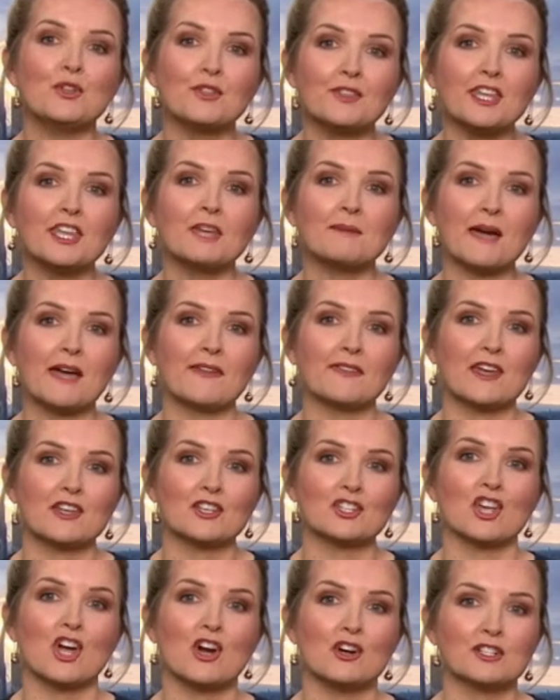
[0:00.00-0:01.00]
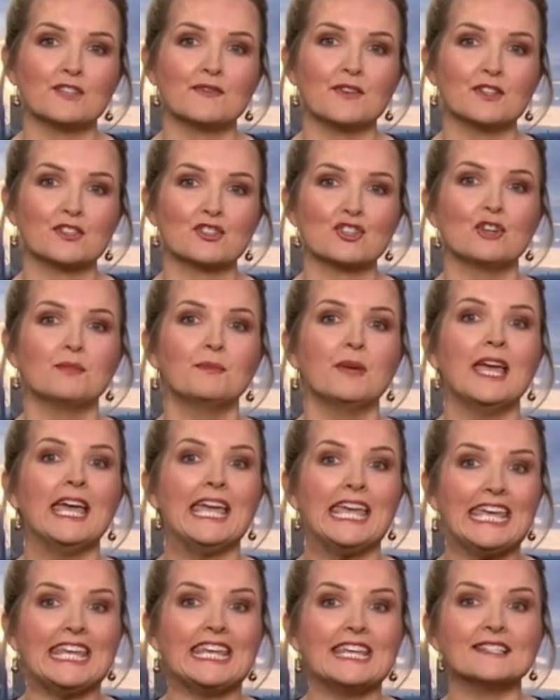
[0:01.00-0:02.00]
you think about that child's first job,
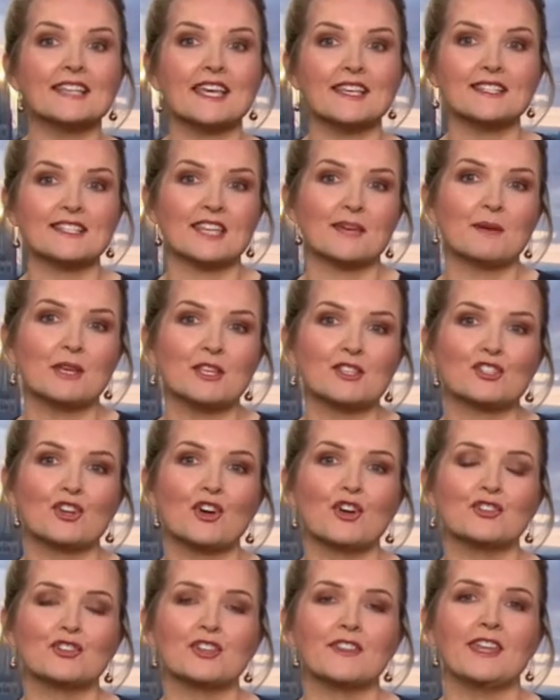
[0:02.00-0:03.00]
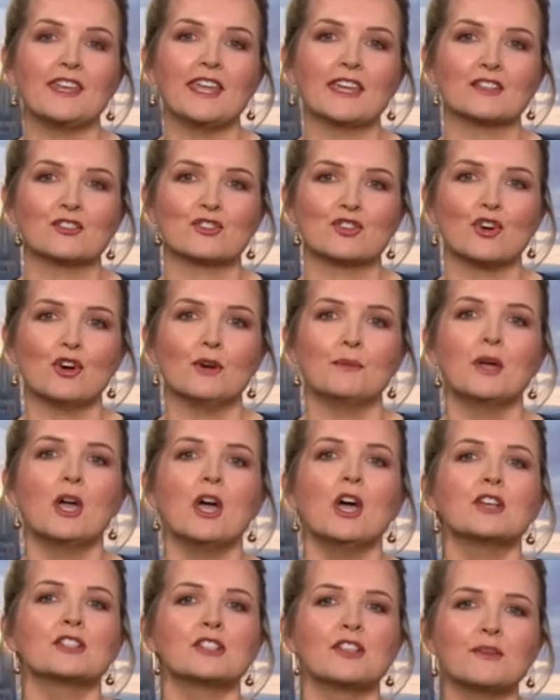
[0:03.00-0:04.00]
it is a stepping stone to the next job.
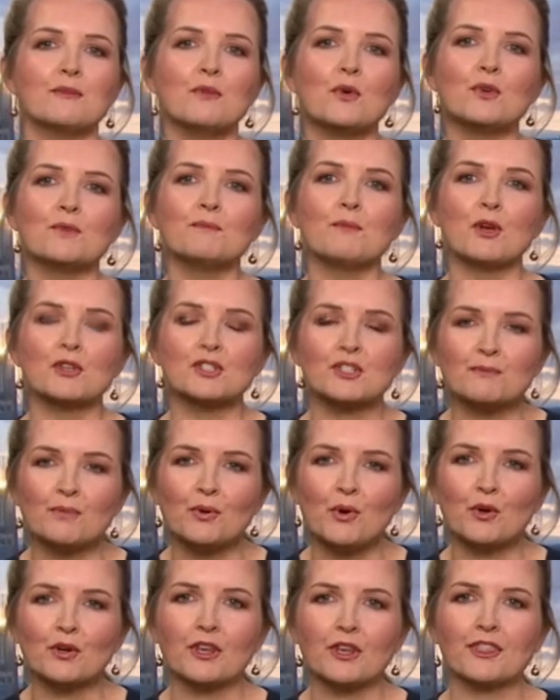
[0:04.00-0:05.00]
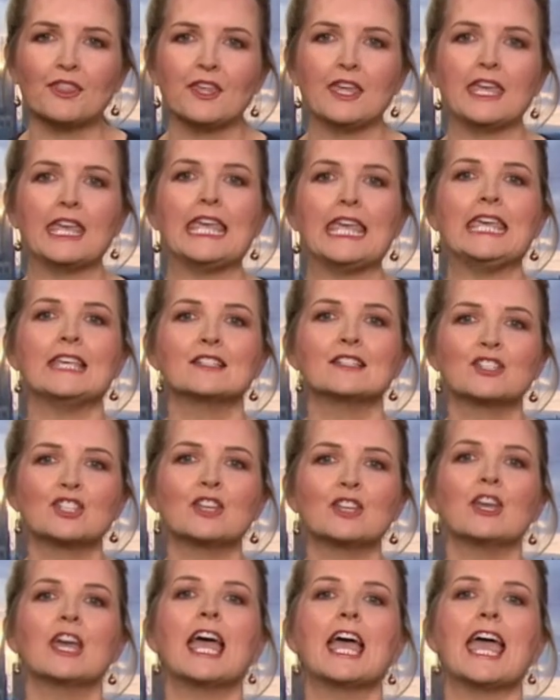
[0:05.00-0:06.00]
So the most important thing is
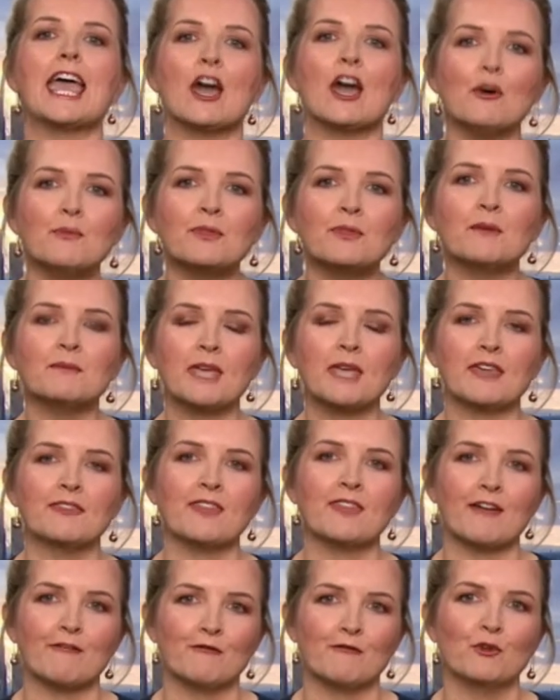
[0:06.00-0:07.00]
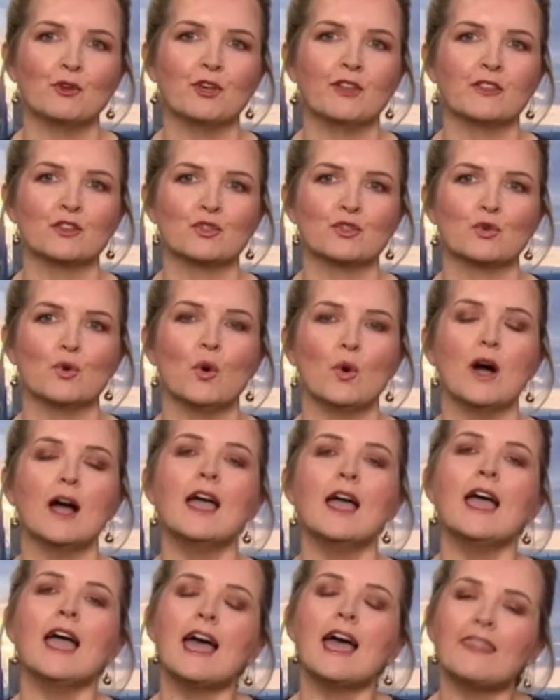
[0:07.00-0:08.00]
to help them get that foot in the door.
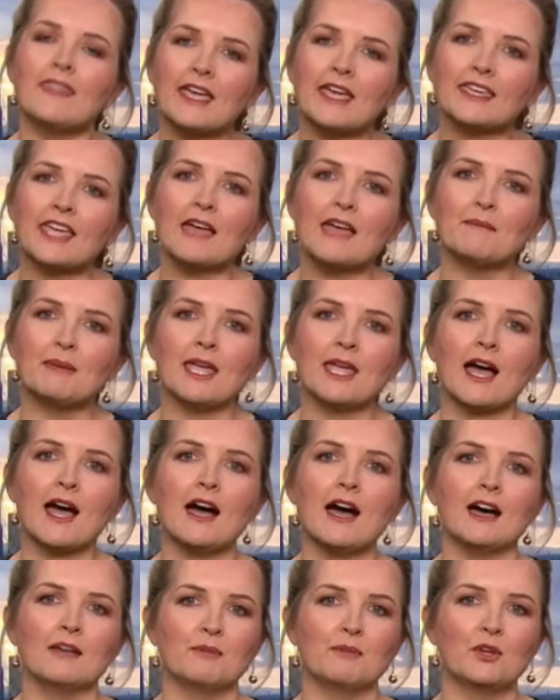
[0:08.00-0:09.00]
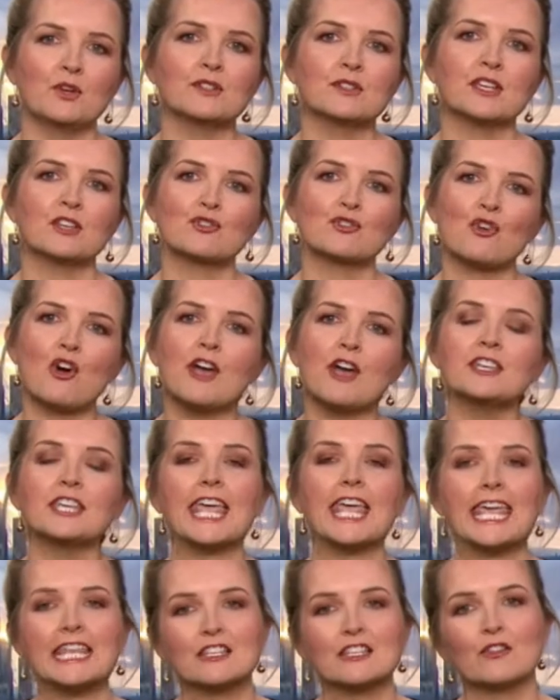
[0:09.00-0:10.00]
And that can be hard because they're trying
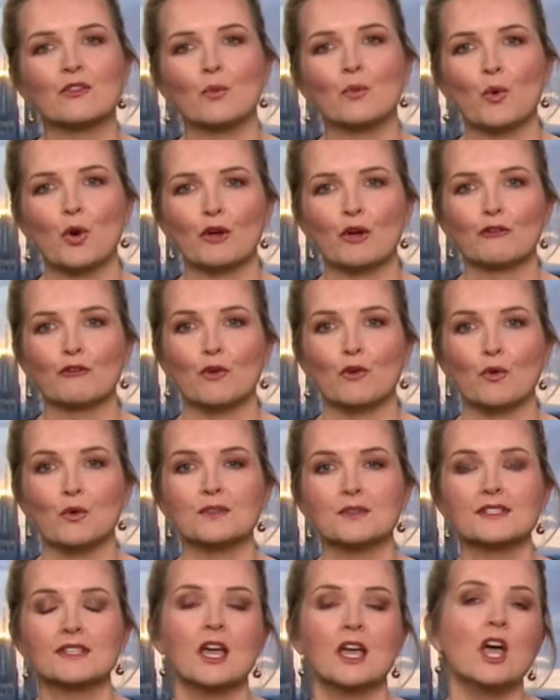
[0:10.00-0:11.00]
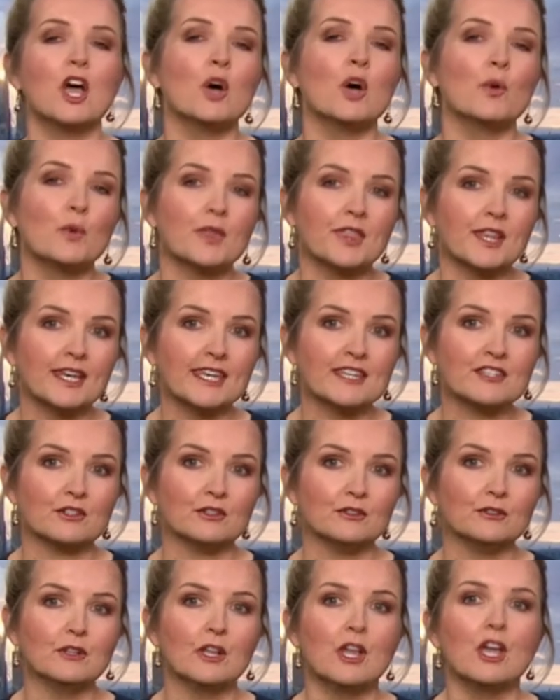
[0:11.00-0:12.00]
to enter the workforce with
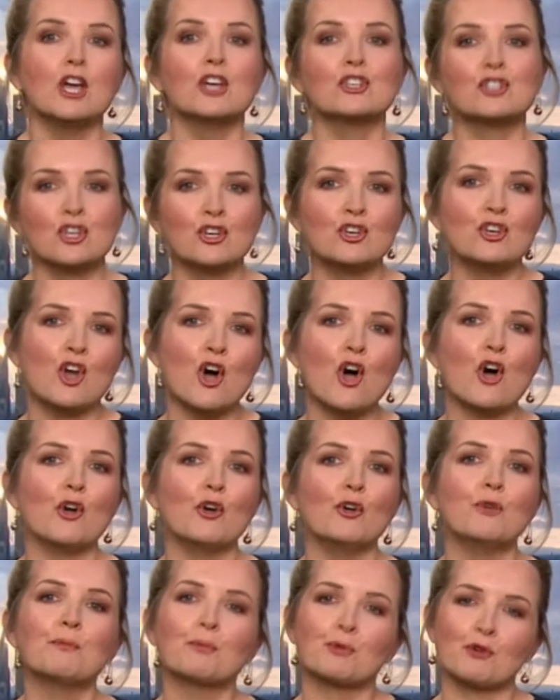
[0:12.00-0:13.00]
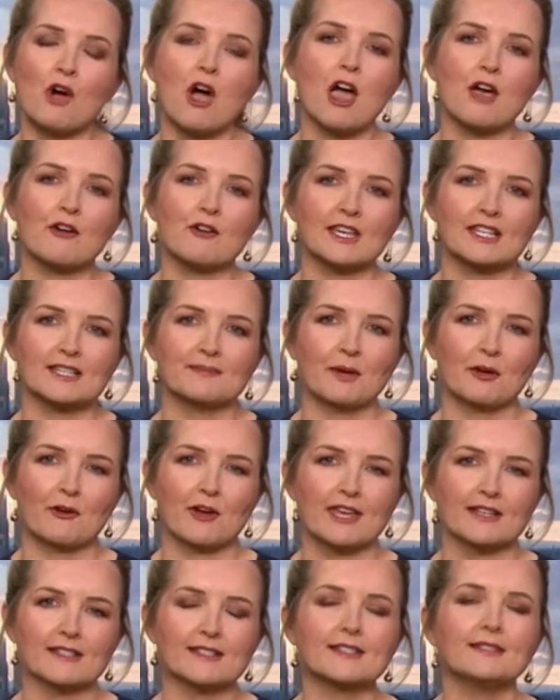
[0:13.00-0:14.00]
little to no prior
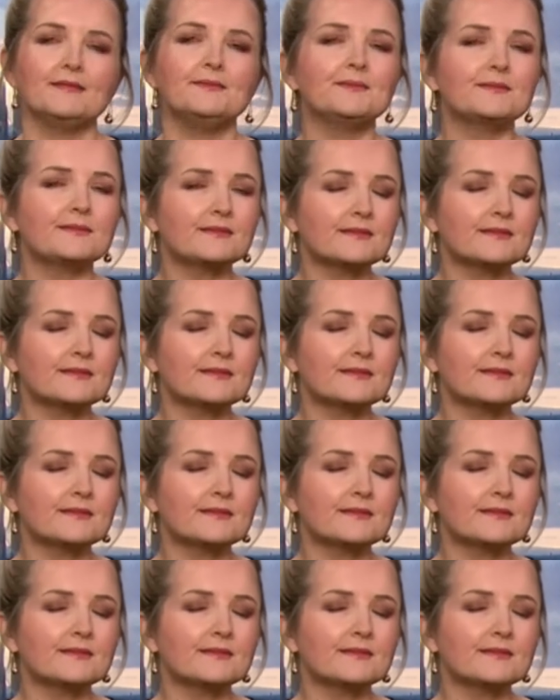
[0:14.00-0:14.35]
experience.